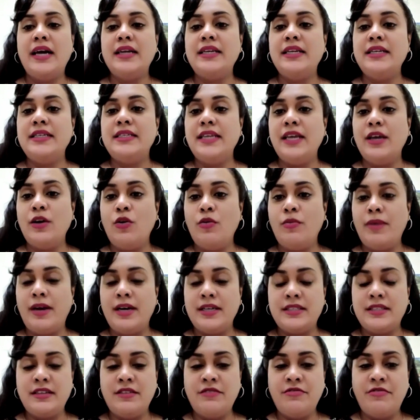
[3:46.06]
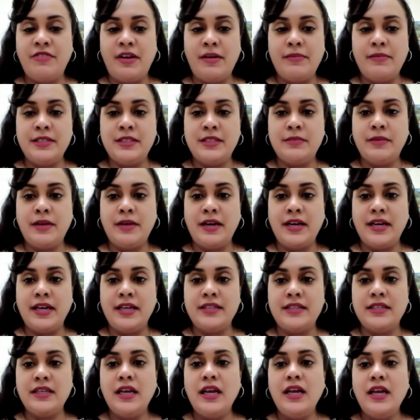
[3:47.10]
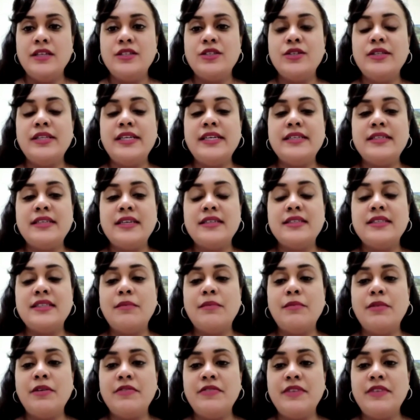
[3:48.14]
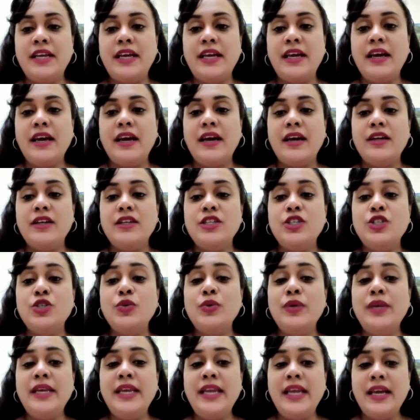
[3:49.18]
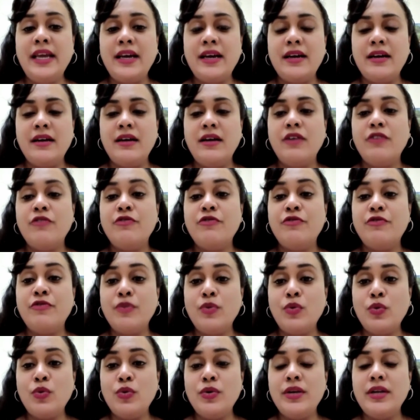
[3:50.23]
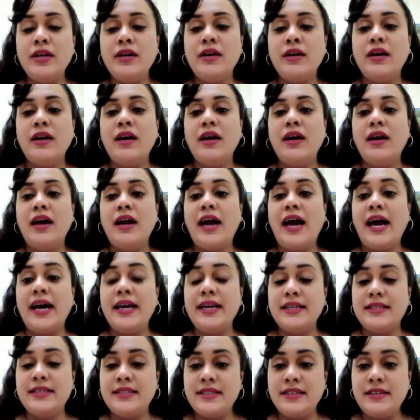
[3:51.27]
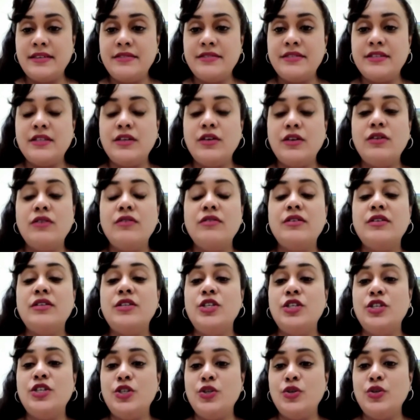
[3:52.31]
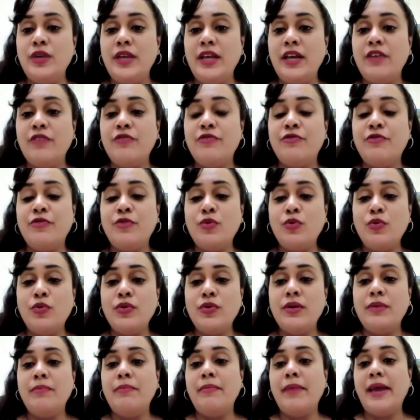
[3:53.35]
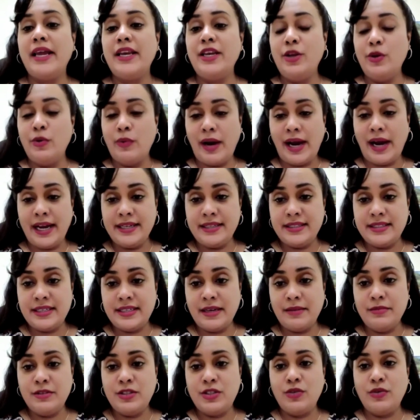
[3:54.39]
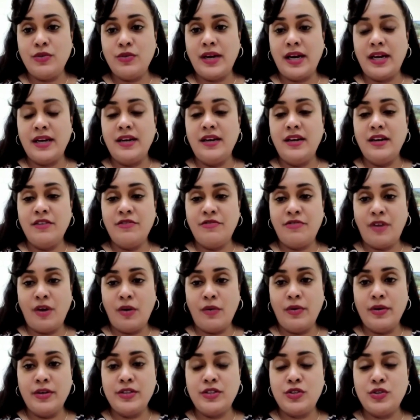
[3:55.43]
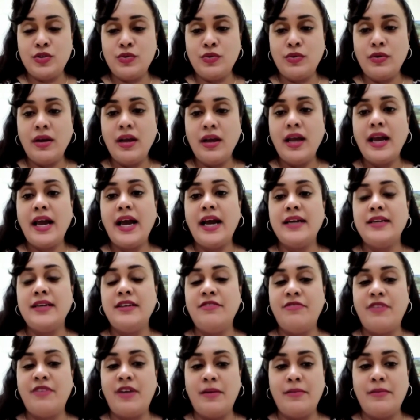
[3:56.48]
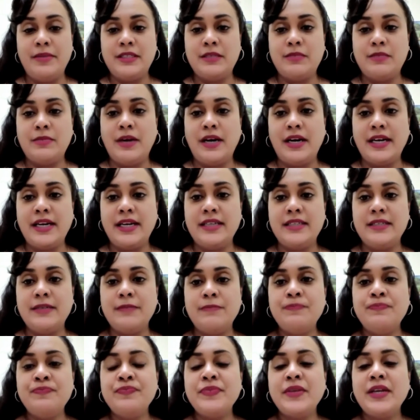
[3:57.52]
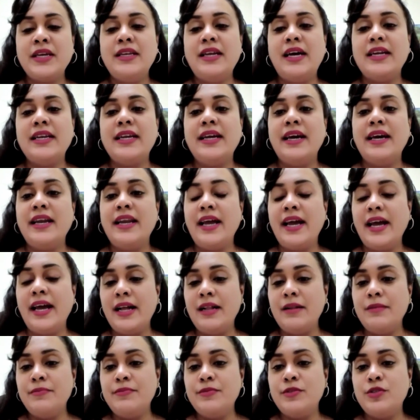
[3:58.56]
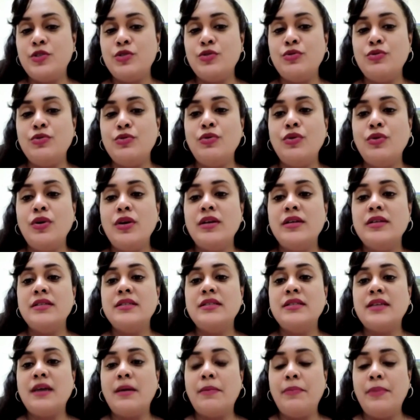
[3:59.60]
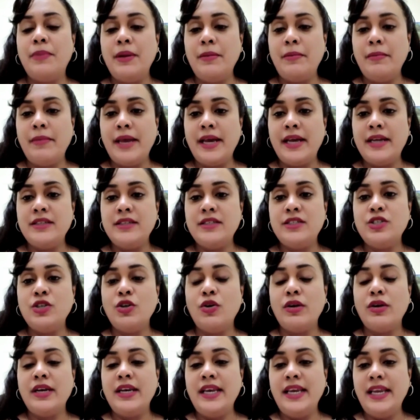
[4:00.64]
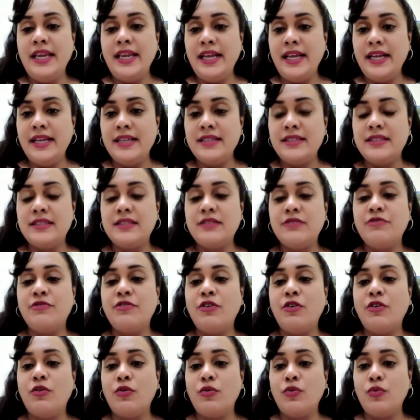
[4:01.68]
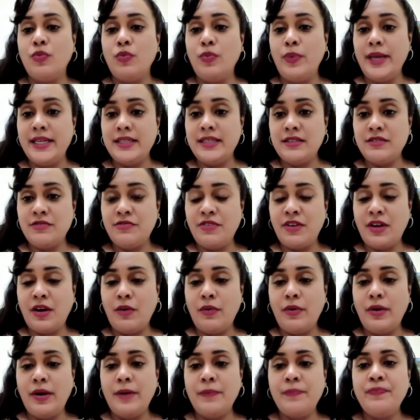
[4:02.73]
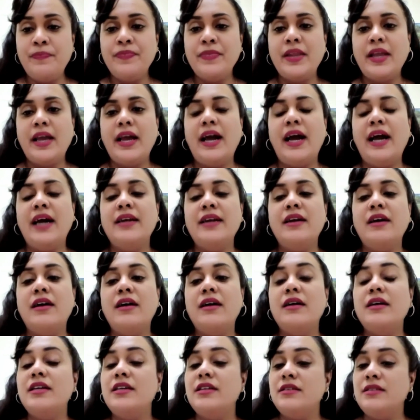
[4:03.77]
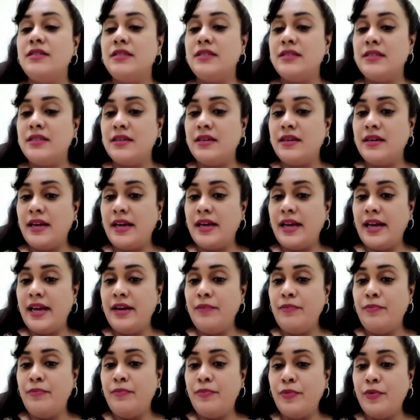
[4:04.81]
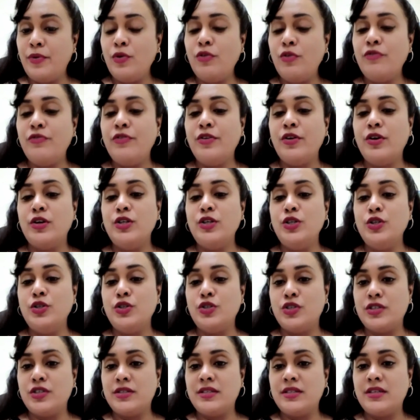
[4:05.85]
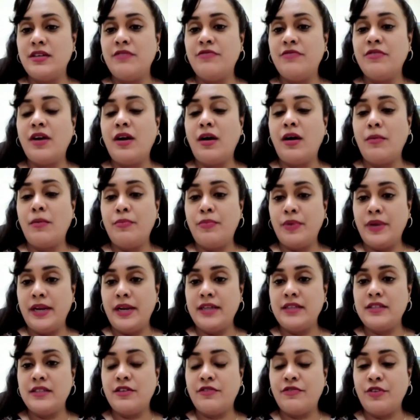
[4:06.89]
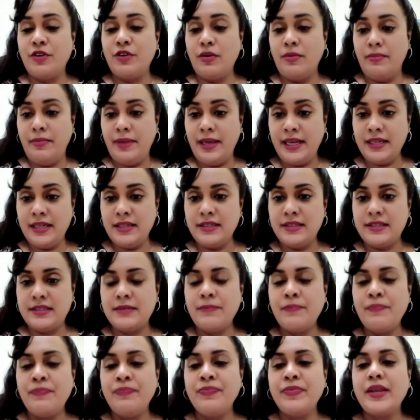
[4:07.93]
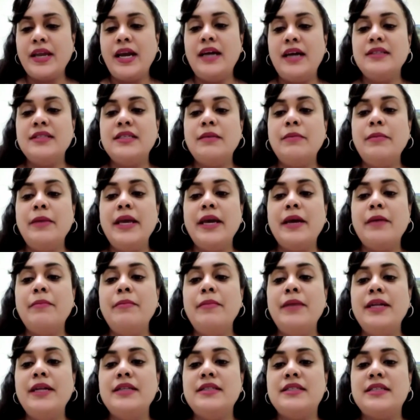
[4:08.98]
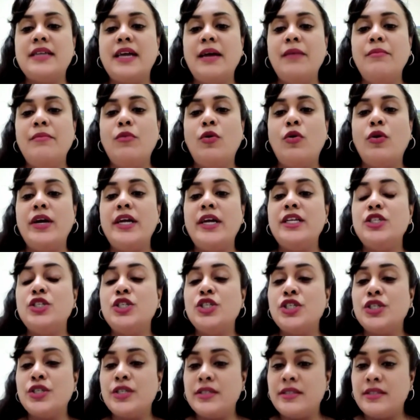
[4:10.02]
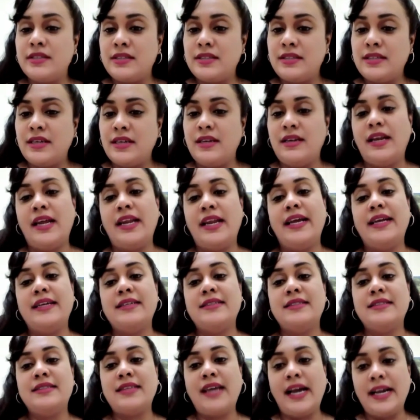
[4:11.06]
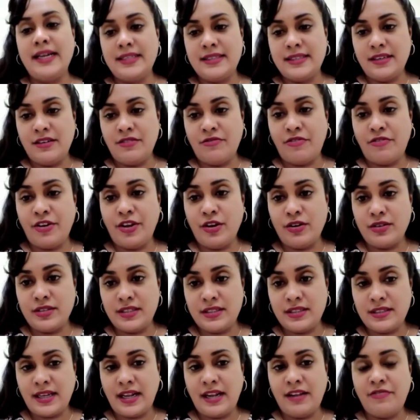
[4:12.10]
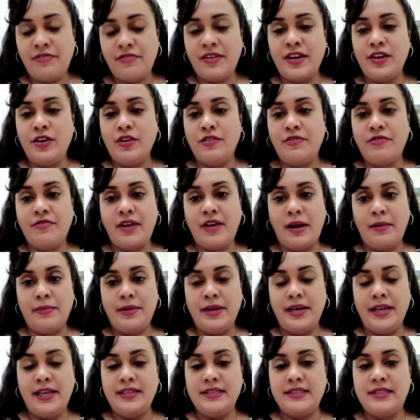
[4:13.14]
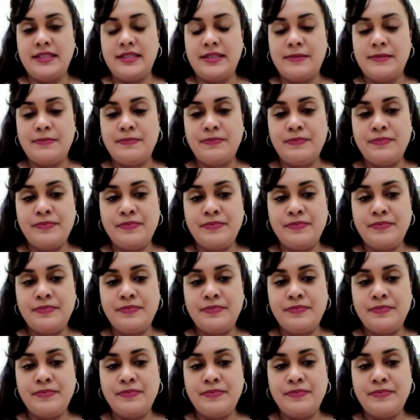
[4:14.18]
at the Dago Martin Farmers Market. So these are some of the unique food additives, the unique food menu items you can look forward to at the farmers market that can help to supplement your needs for wheat flour and to improve your nutritive component of your meals, and to make mealtime more interesting and exciting for yourself and your families.